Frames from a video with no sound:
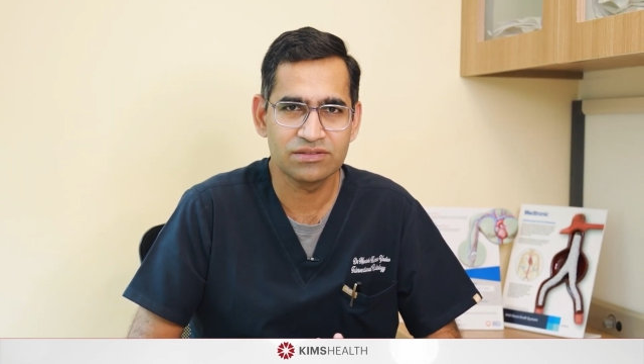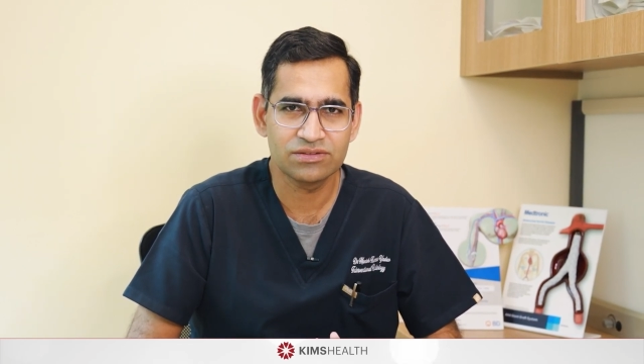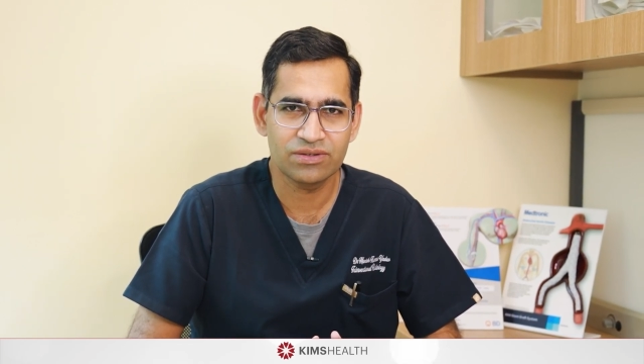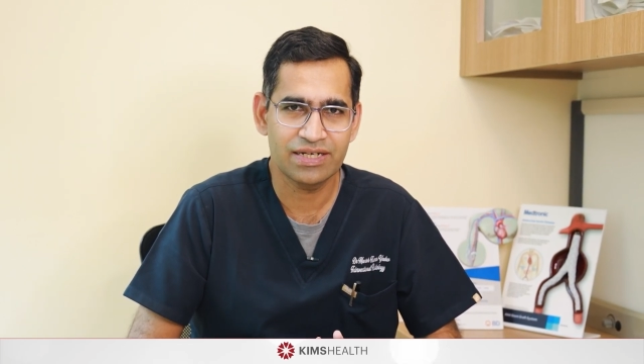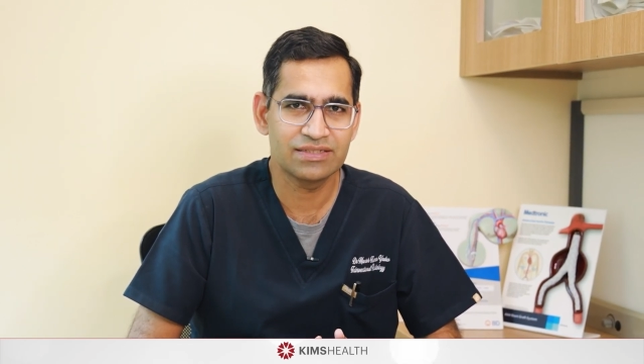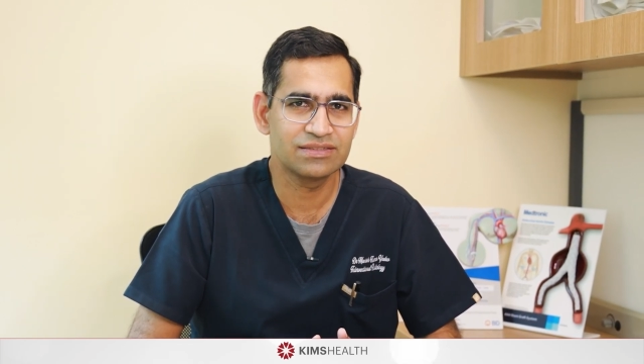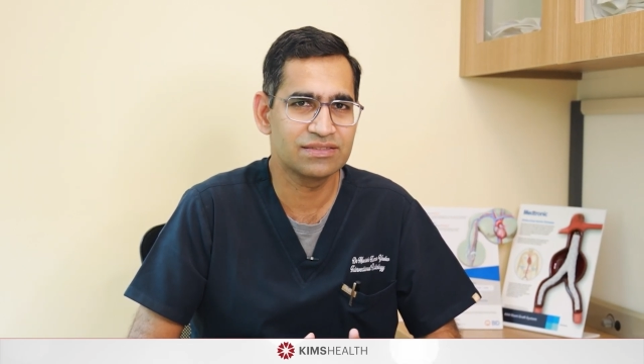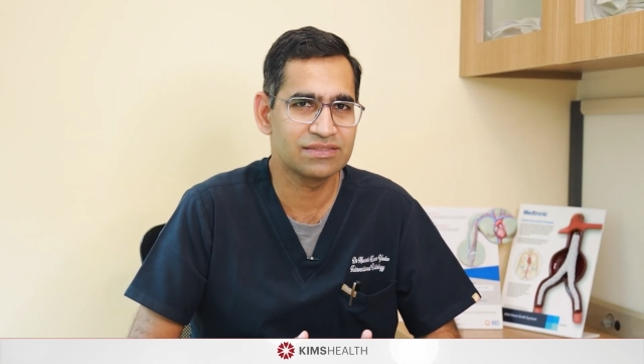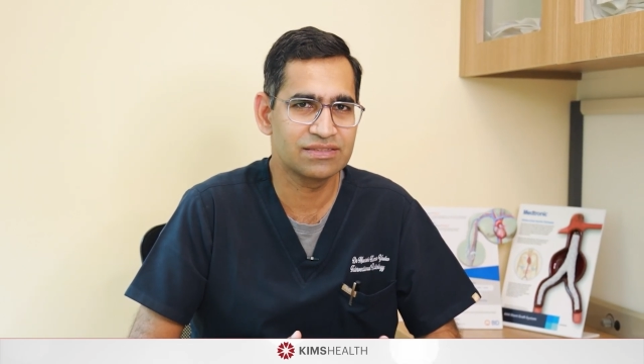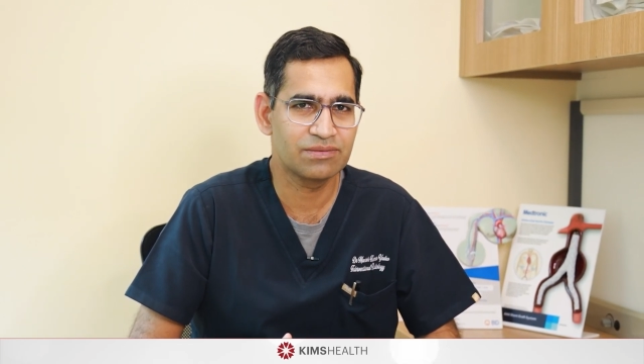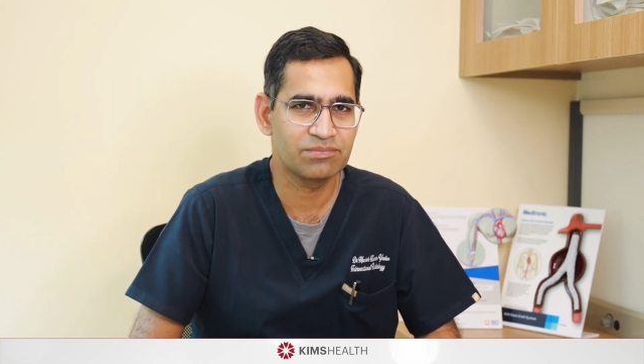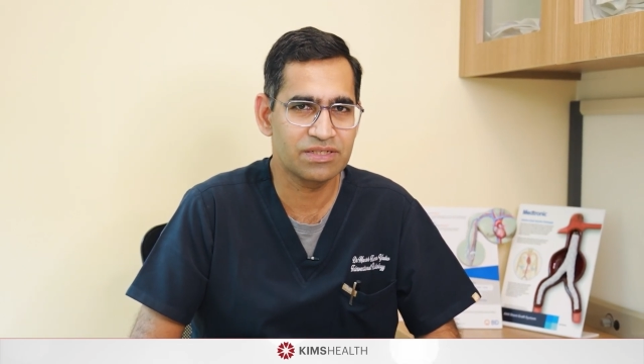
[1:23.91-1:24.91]
So hence
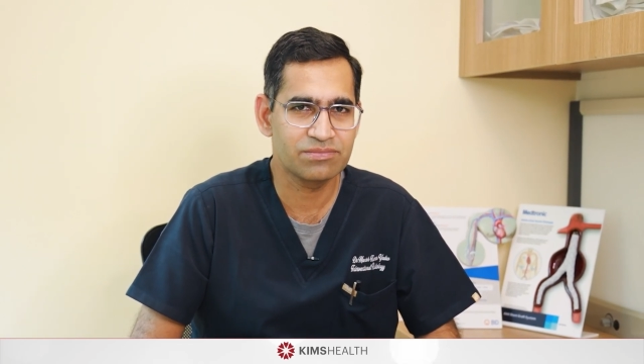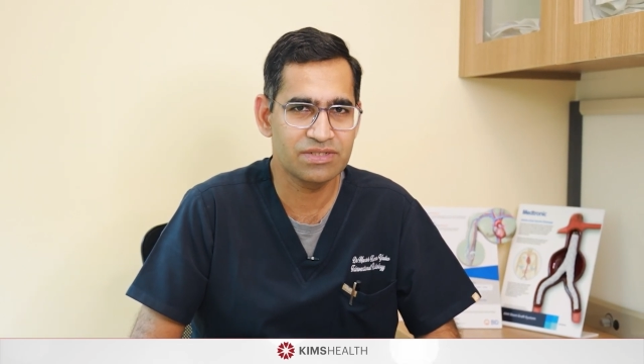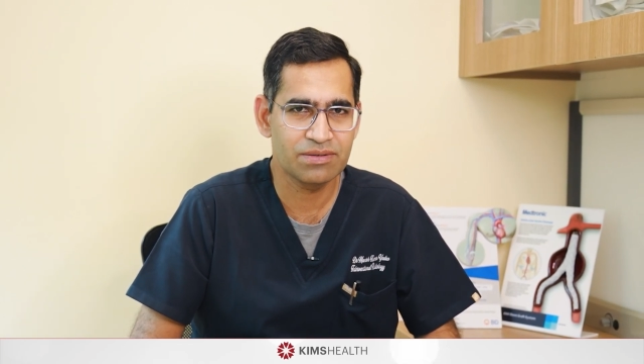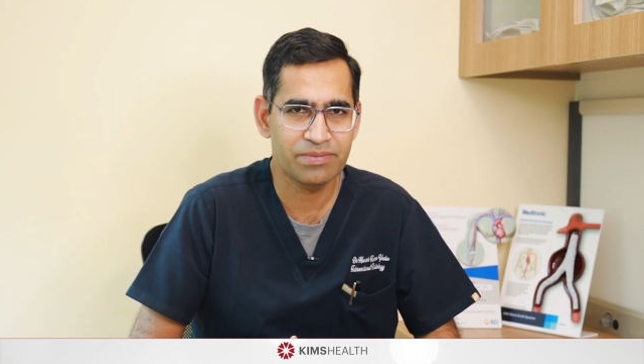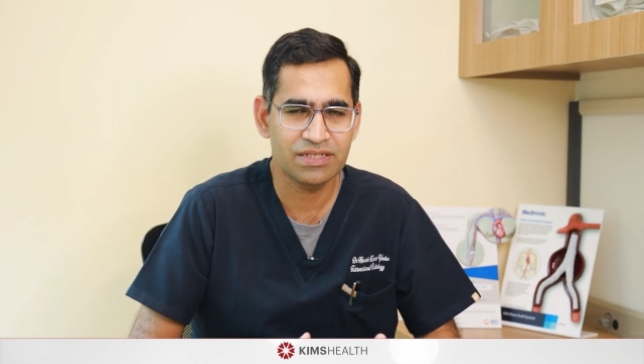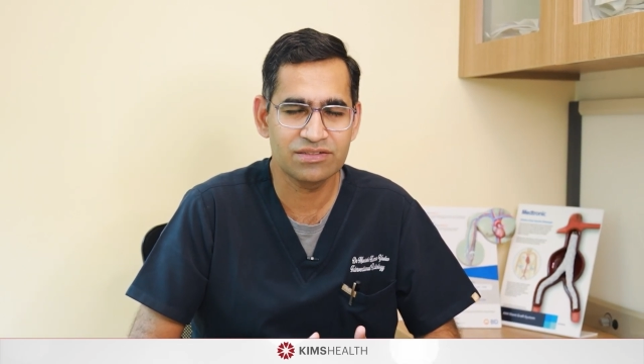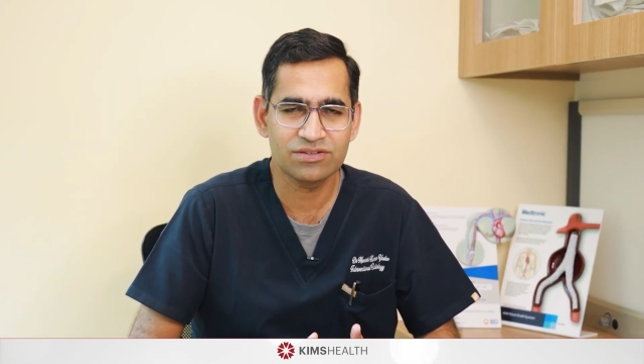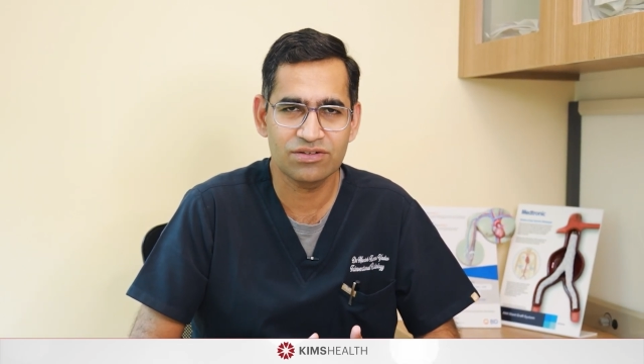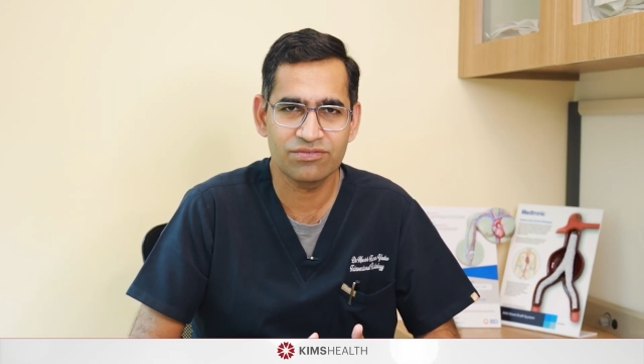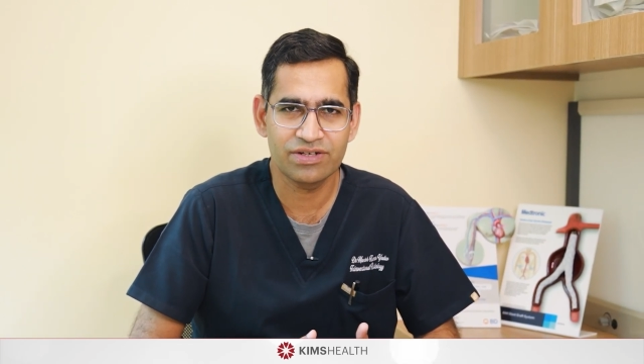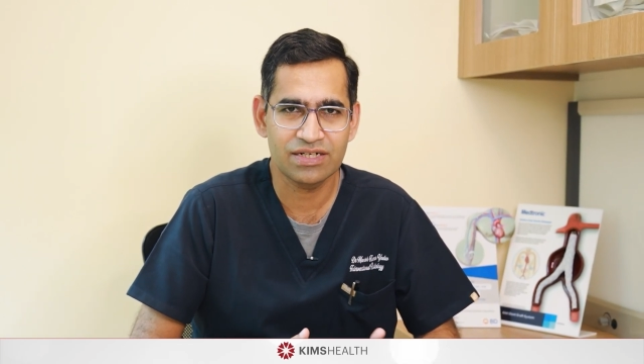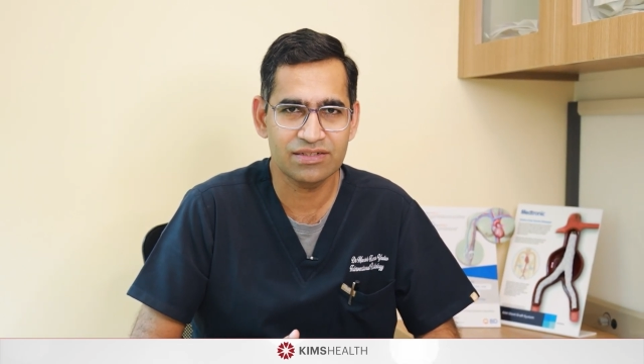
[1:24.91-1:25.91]
the symptom depends
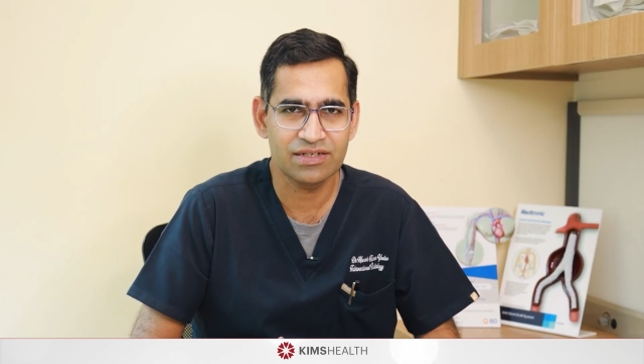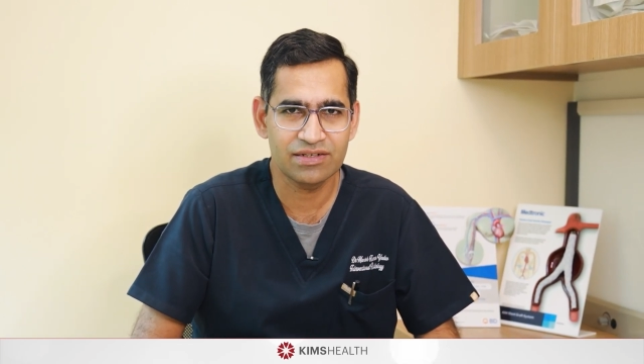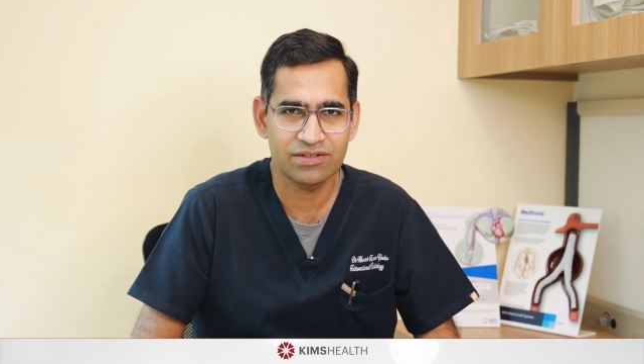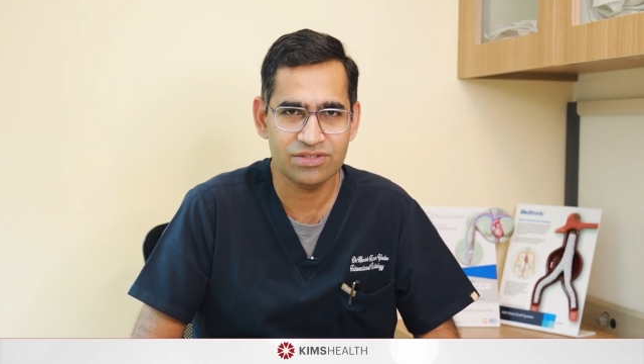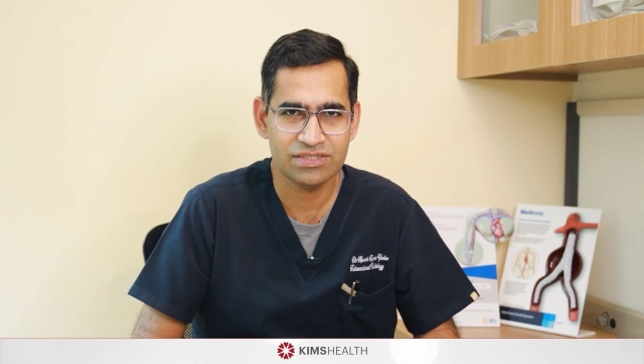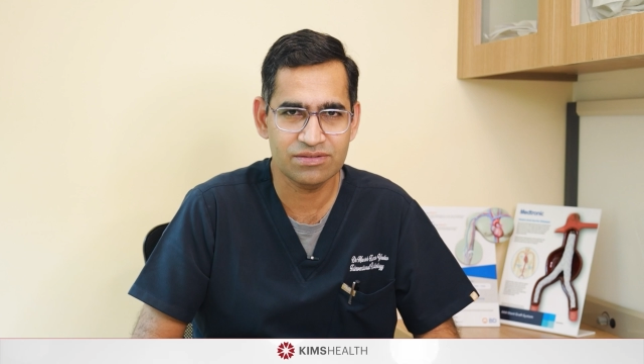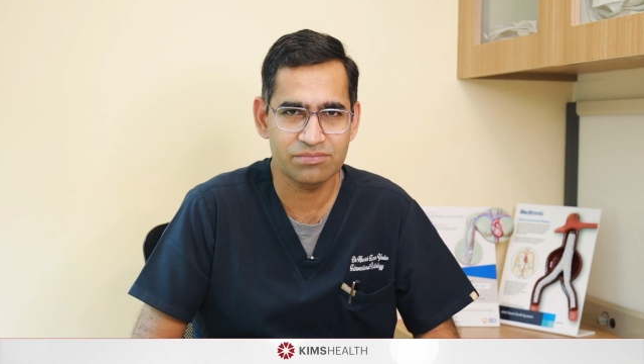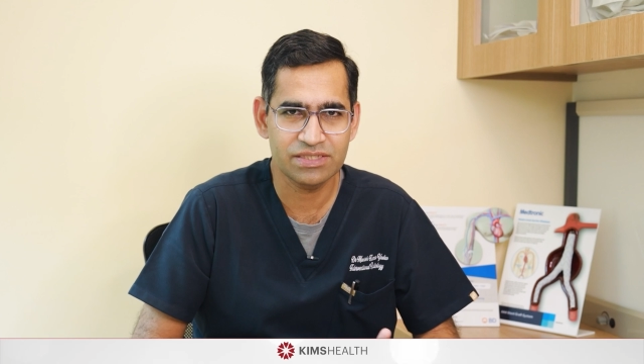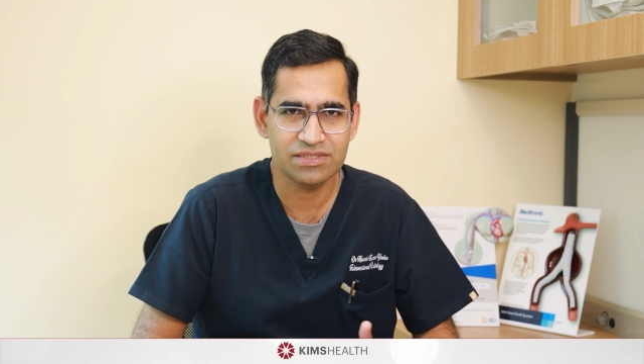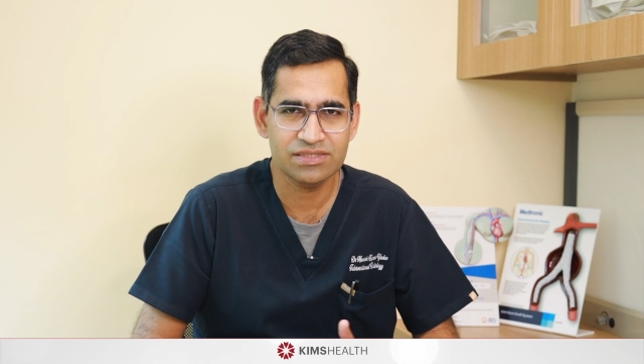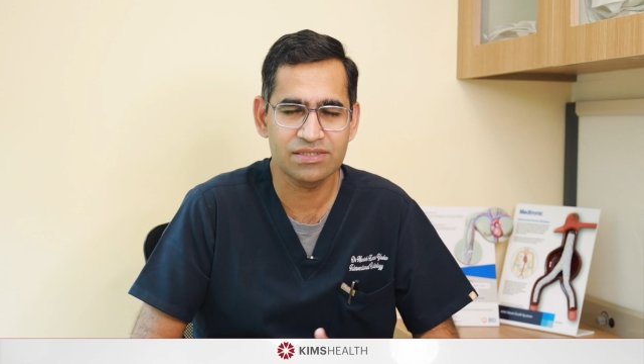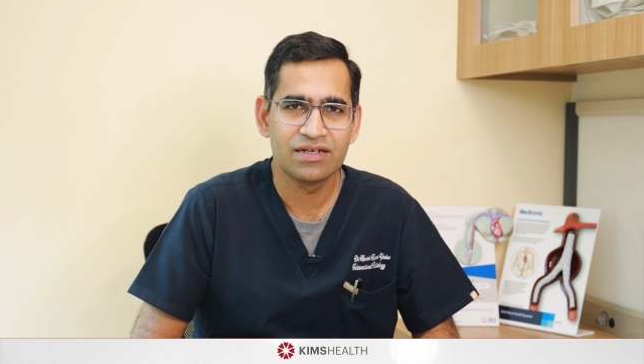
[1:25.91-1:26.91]
on where the aneurysm
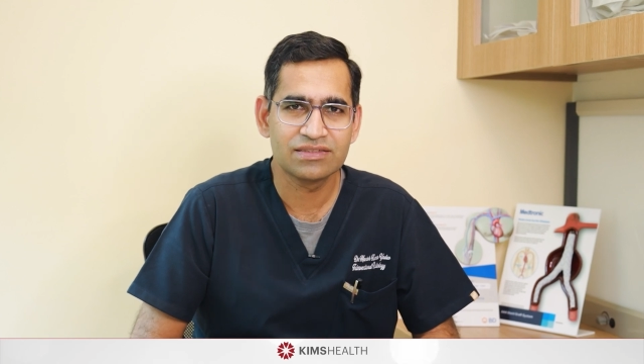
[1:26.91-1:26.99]
is.